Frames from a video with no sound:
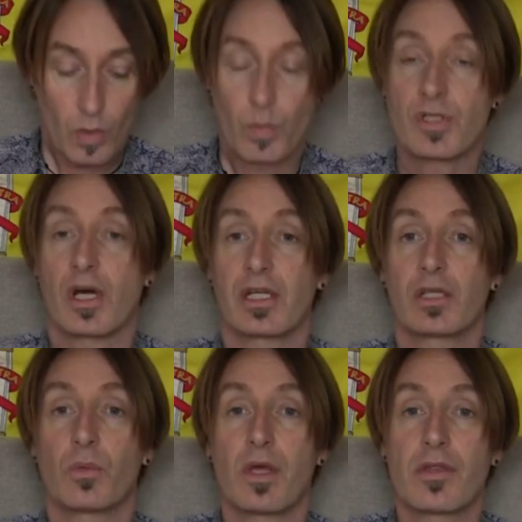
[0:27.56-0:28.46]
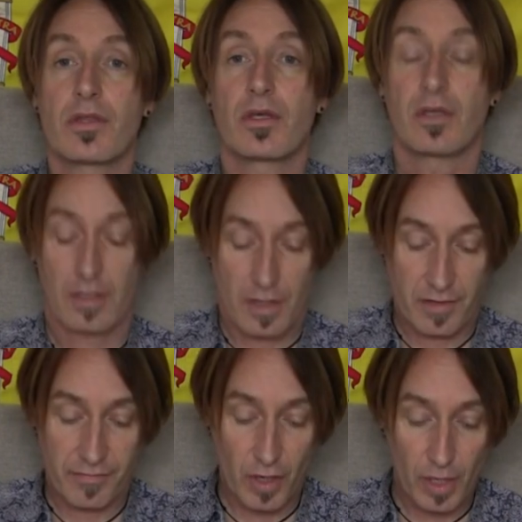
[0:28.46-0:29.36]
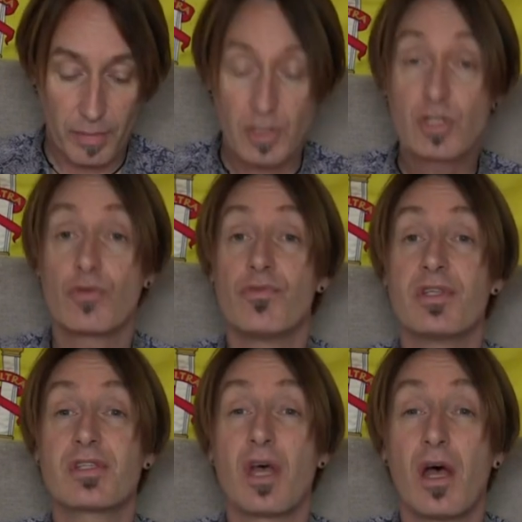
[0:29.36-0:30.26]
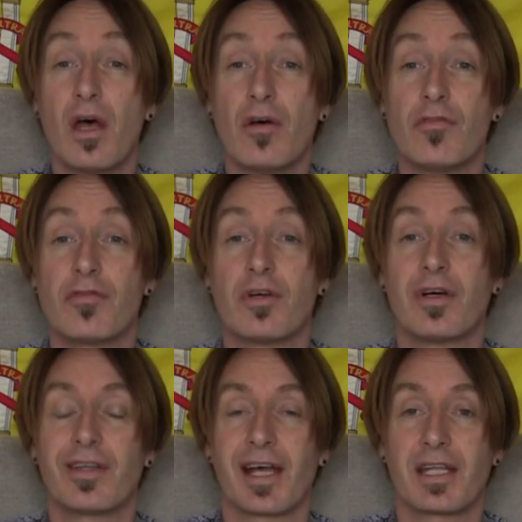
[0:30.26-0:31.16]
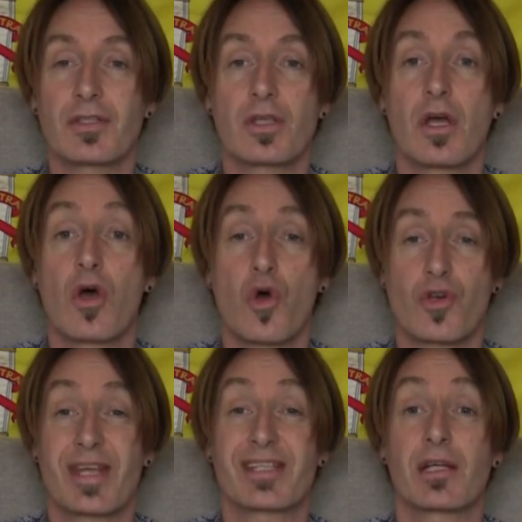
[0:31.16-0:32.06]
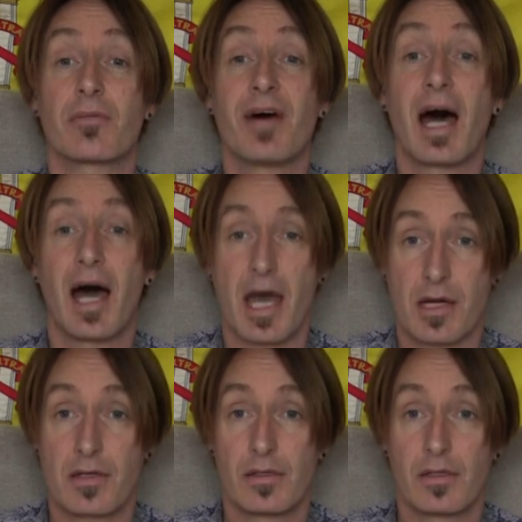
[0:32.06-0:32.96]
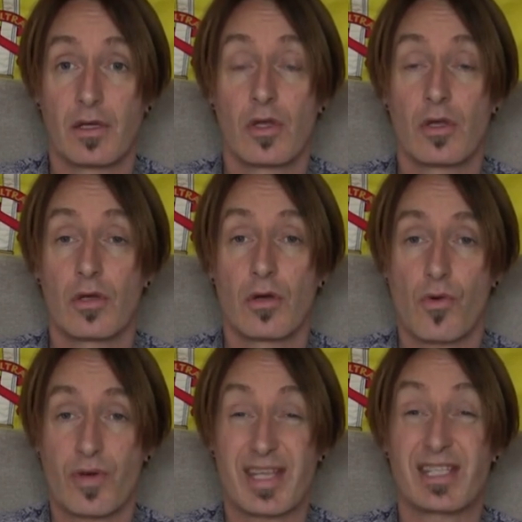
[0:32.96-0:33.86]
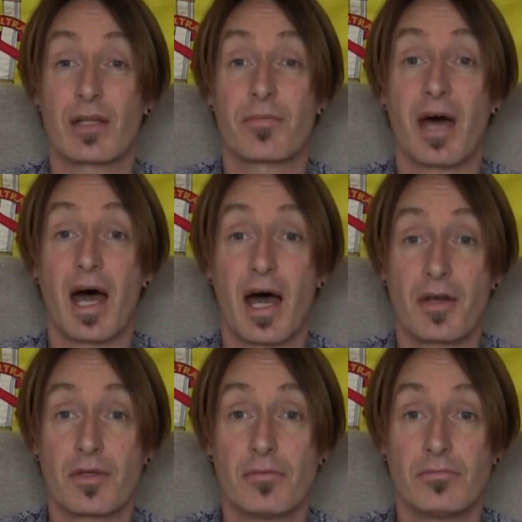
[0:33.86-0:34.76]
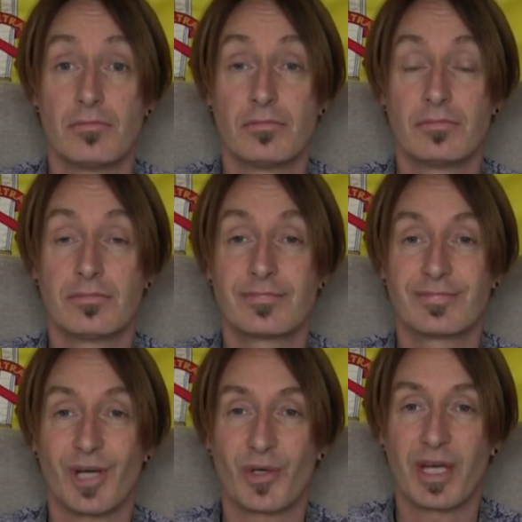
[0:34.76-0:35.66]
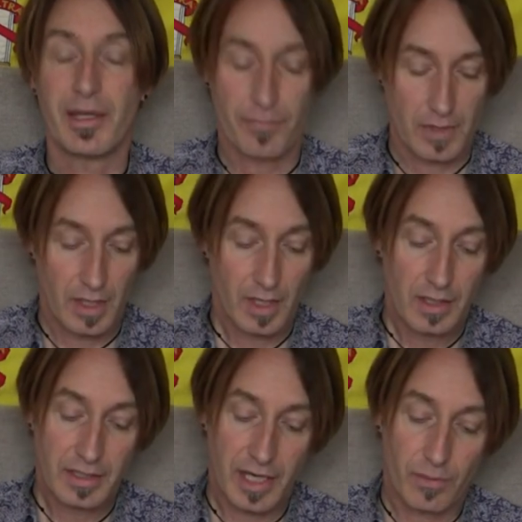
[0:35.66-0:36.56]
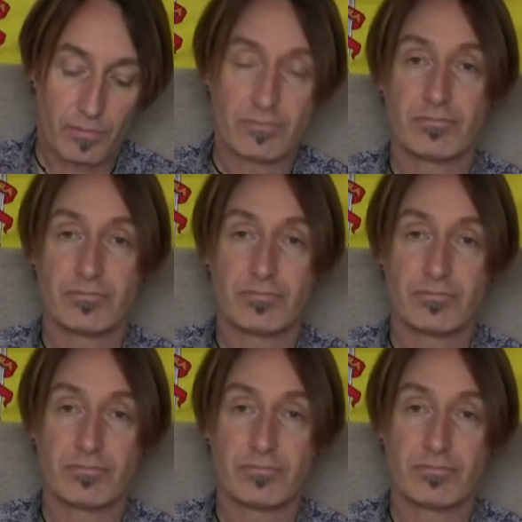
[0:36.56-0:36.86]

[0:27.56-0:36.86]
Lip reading: we're starting with the verb to reserve, and that is reservar. Reservar. Okay, now